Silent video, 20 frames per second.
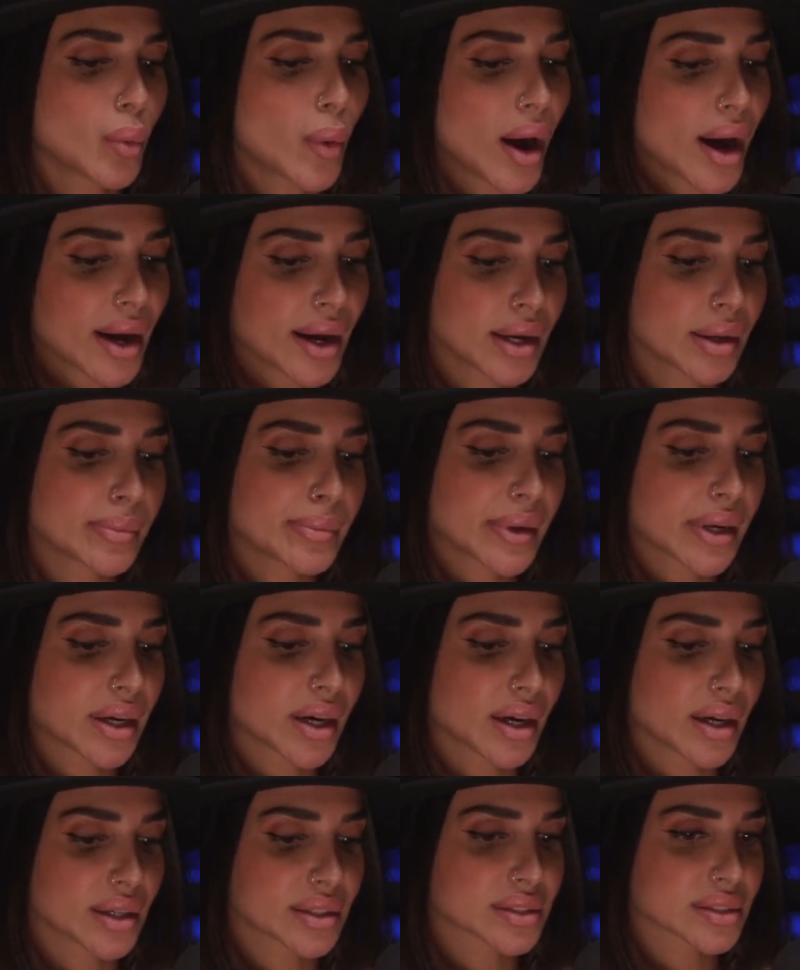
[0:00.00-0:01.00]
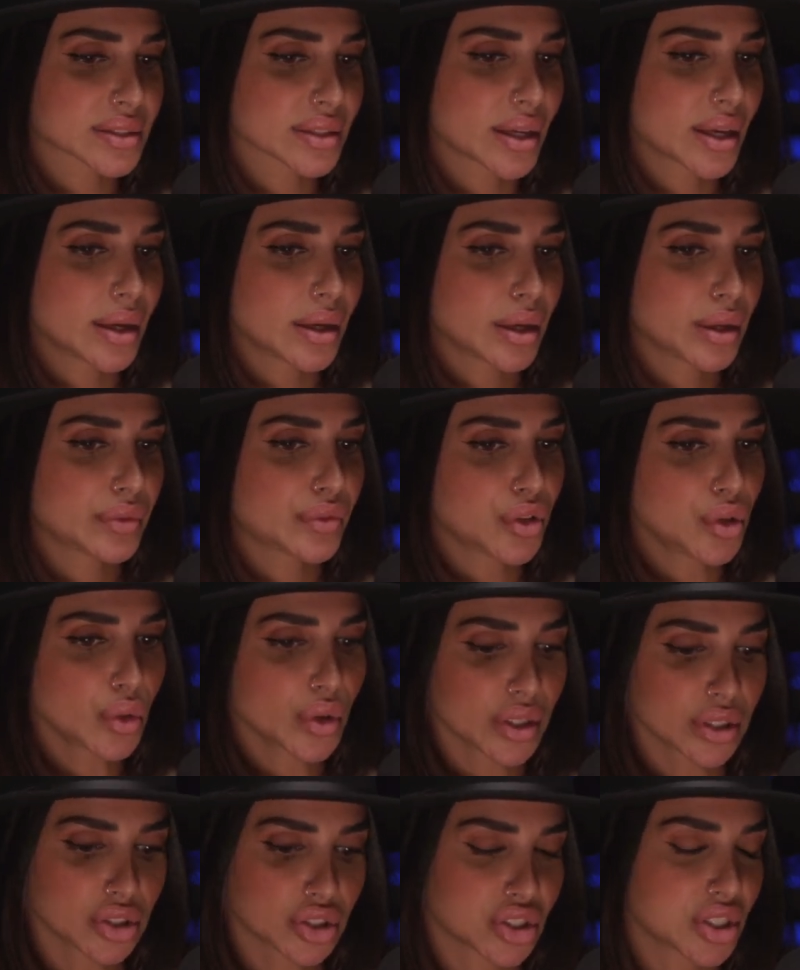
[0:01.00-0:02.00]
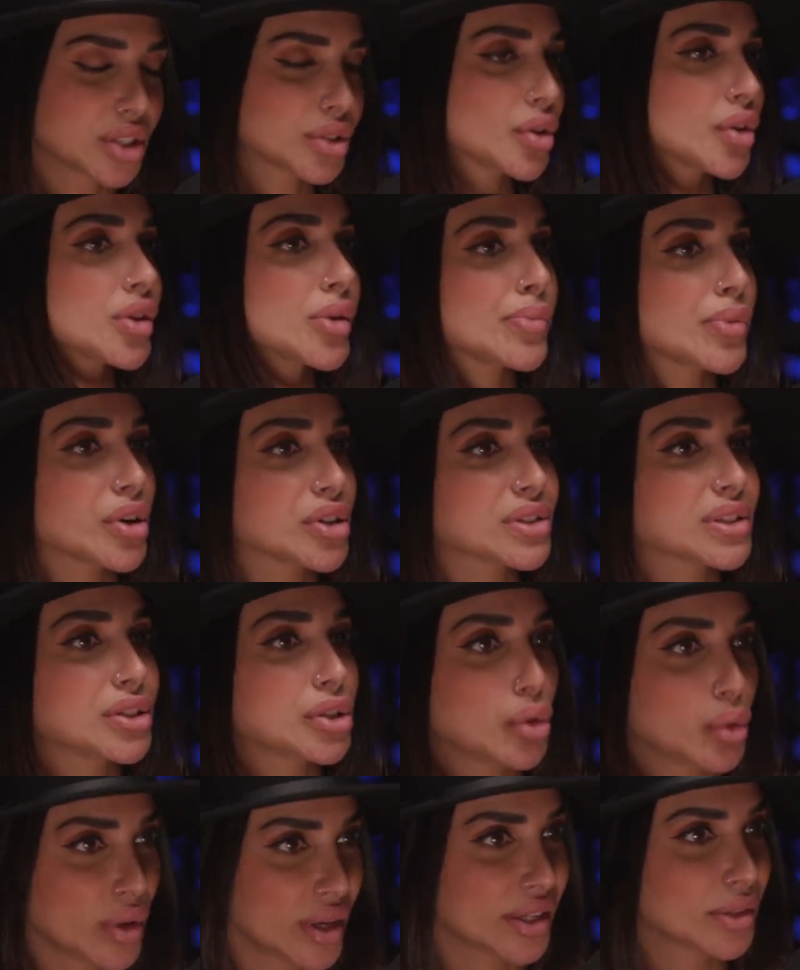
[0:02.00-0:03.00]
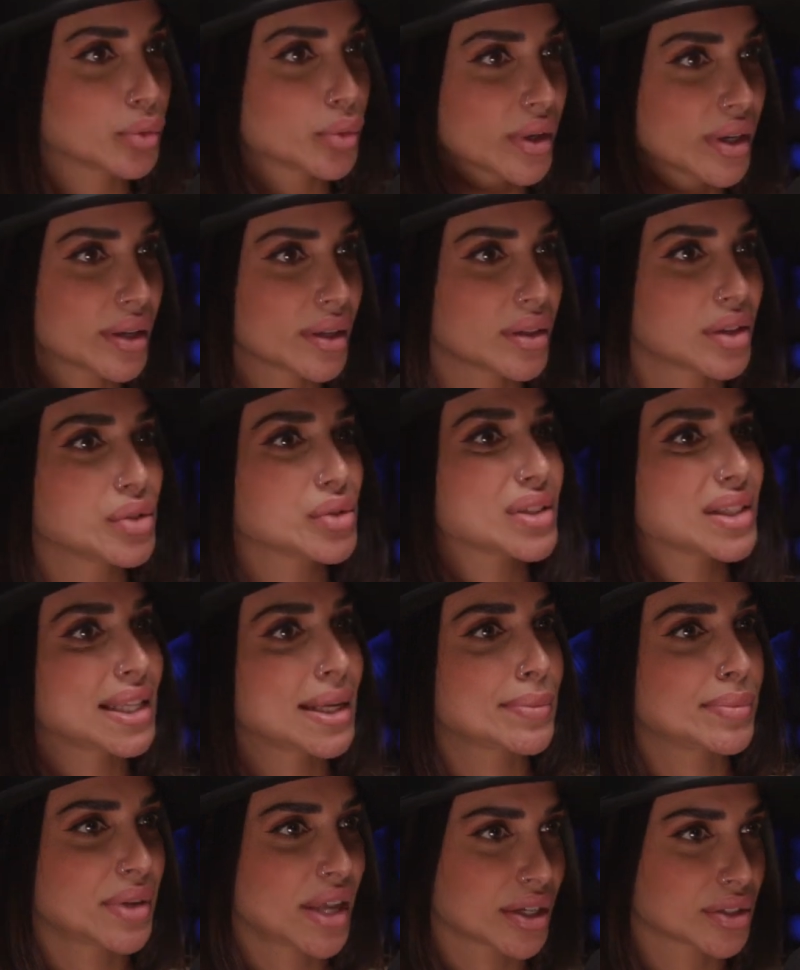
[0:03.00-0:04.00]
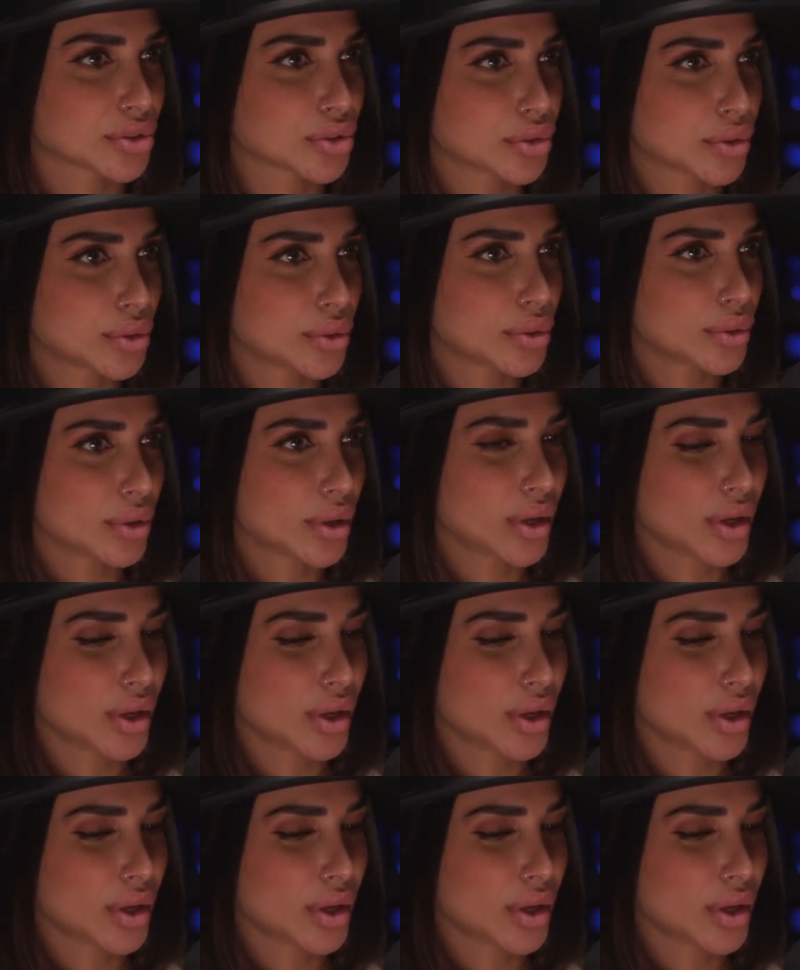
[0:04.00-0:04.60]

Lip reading: Why? Because if you can cheat on the person you eat with, you sleep next to,